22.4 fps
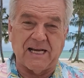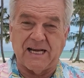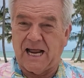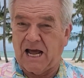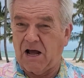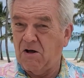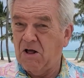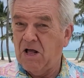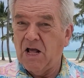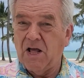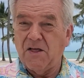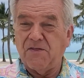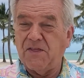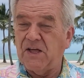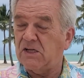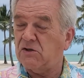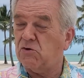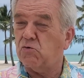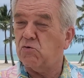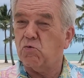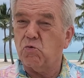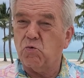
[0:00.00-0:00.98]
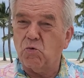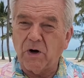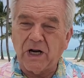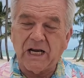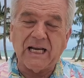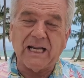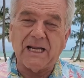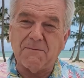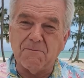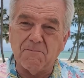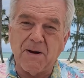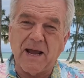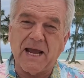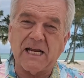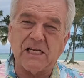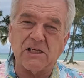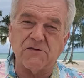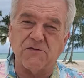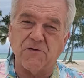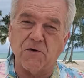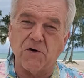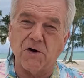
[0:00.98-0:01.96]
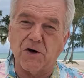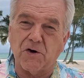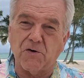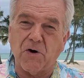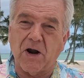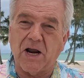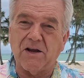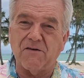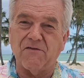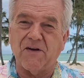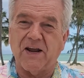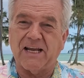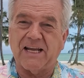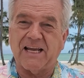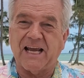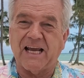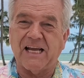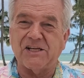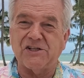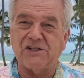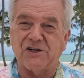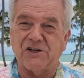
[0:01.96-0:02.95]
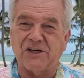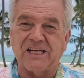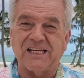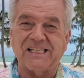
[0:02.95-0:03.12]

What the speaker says: Now, this really makes for a great vacation.